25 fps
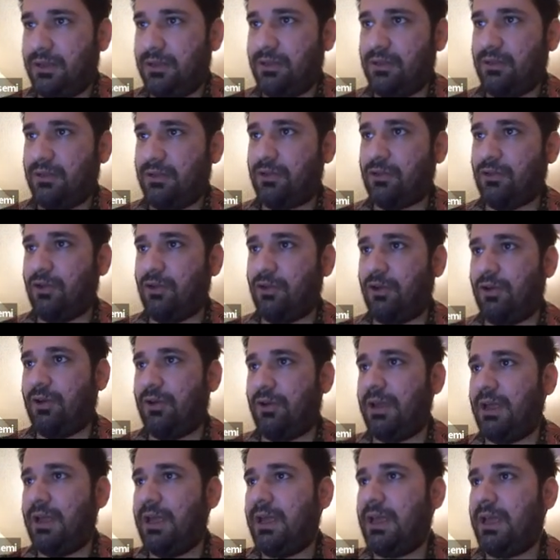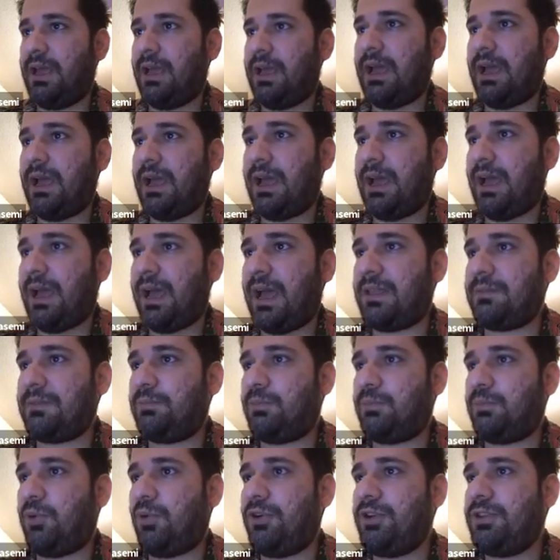So at
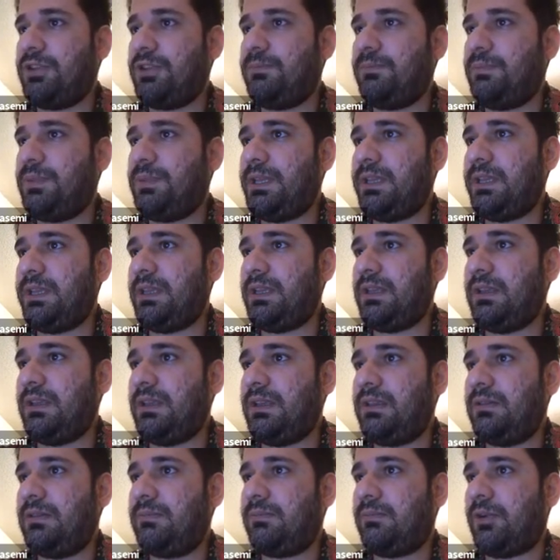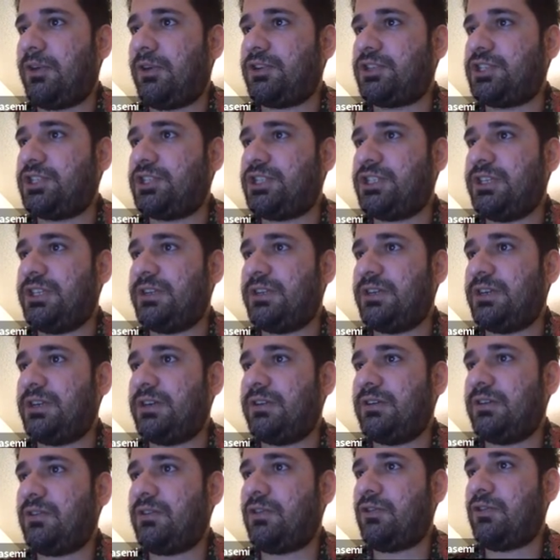point B, my
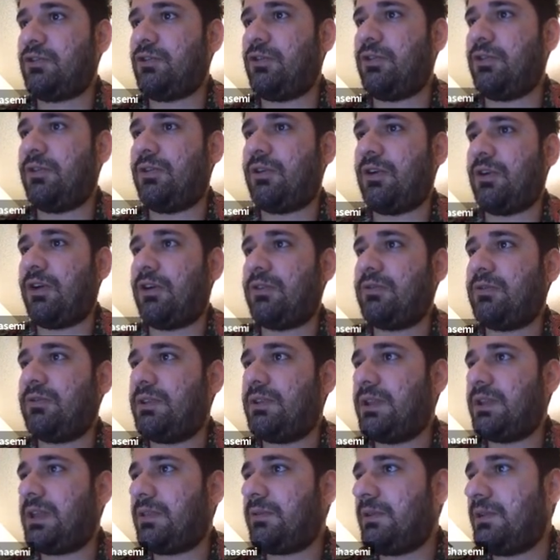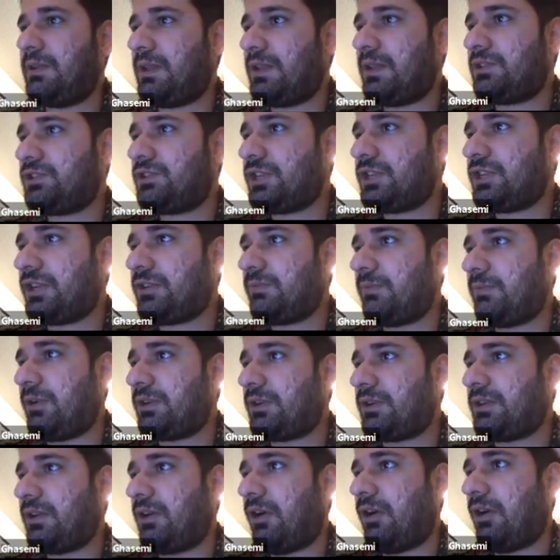shear, so let's check mark
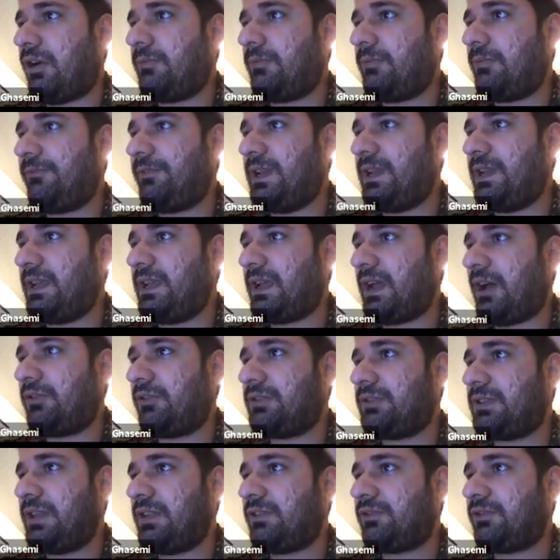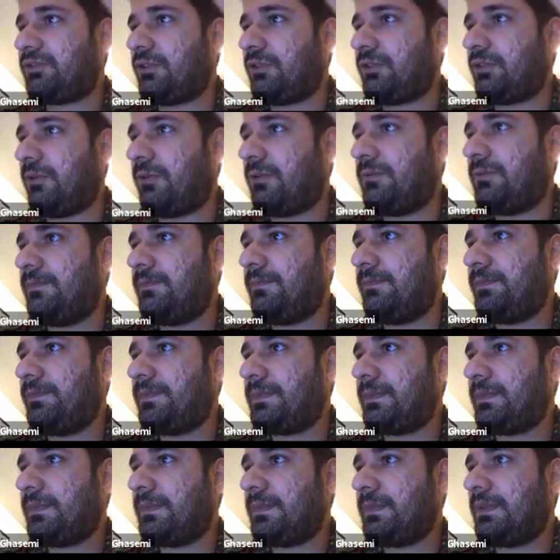it. I'm filling out this row.
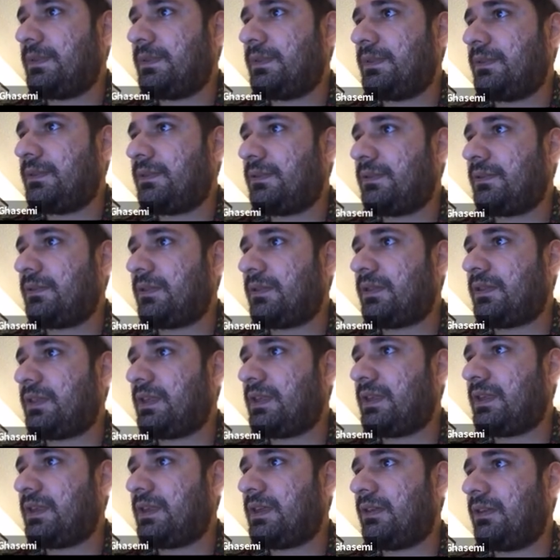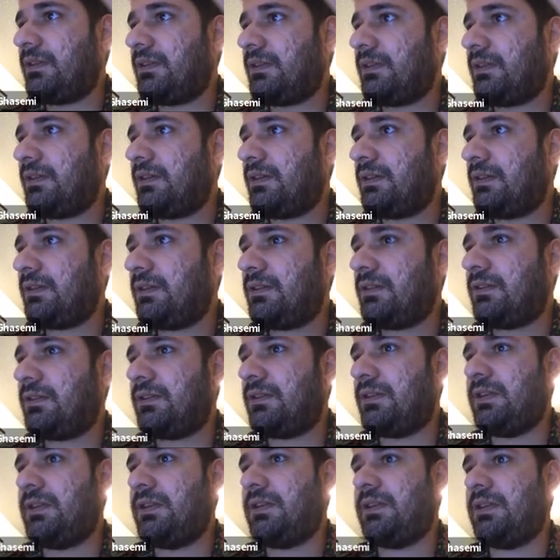You see,
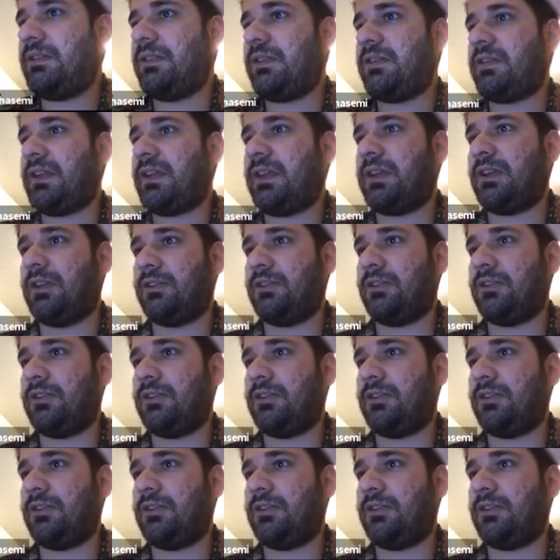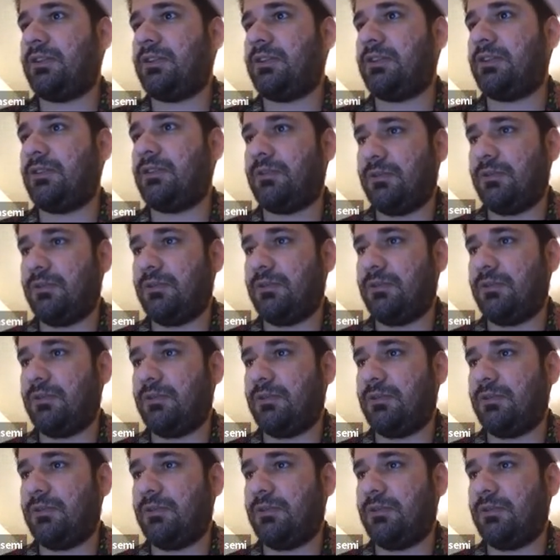the second
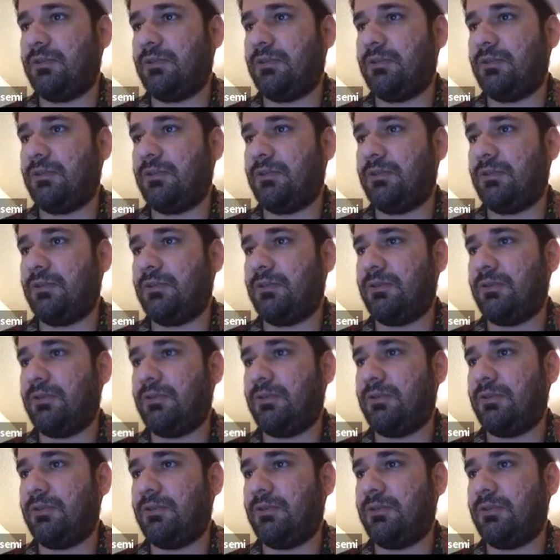point B,